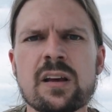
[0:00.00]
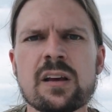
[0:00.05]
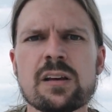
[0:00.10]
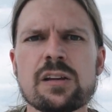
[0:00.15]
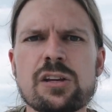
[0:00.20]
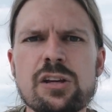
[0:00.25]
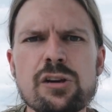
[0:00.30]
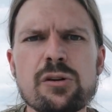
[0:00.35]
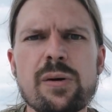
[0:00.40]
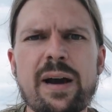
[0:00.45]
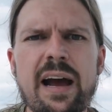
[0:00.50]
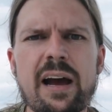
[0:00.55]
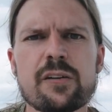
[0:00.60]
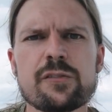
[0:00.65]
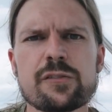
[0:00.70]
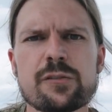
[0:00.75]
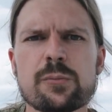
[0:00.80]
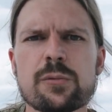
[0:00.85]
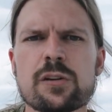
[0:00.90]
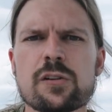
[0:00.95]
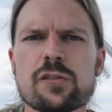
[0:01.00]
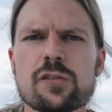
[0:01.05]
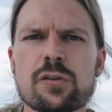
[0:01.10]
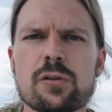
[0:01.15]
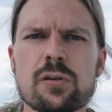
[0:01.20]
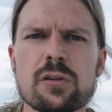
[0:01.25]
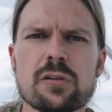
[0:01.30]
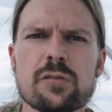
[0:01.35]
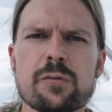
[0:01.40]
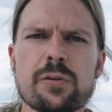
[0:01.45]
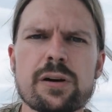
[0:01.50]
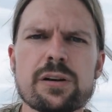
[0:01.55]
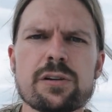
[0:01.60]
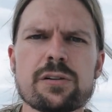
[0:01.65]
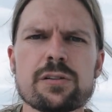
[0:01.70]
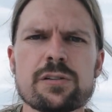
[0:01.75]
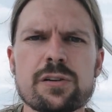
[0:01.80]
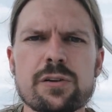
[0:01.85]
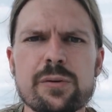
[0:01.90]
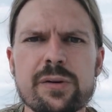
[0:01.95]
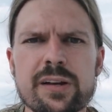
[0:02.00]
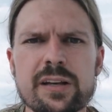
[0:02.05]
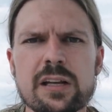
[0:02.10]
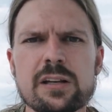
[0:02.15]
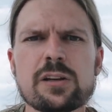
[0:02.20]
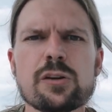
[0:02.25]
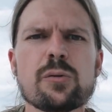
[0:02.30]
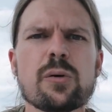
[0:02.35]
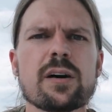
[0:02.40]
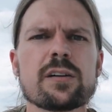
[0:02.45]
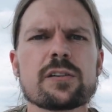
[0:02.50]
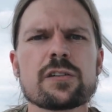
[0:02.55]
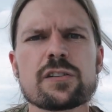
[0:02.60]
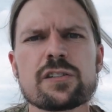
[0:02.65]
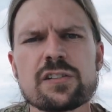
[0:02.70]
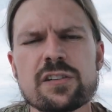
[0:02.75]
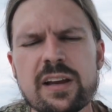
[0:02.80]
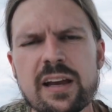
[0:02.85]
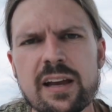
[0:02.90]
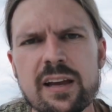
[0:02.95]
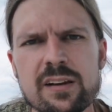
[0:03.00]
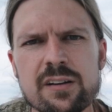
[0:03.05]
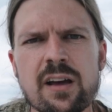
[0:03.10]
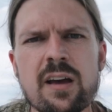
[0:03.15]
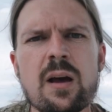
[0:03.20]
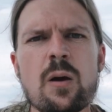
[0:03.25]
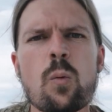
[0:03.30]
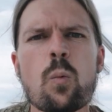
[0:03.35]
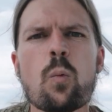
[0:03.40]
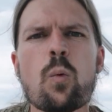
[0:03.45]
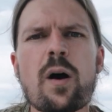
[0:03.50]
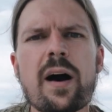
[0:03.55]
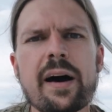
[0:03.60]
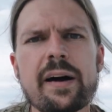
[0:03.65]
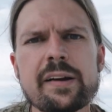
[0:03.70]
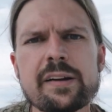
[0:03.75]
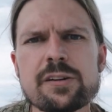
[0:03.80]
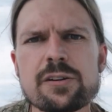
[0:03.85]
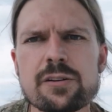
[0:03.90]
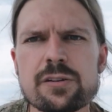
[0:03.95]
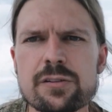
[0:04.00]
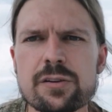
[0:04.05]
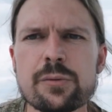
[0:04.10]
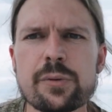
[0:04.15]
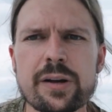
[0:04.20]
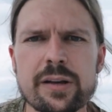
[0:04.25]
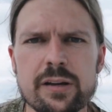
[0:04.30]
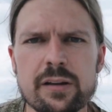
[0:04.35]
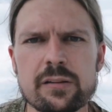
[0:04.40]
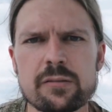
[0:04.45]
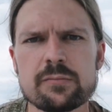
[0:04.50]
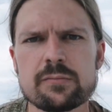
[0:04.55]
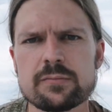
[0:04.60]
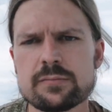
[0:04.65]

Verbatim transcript: you have some control of what you're doing and you understand why you're doing it.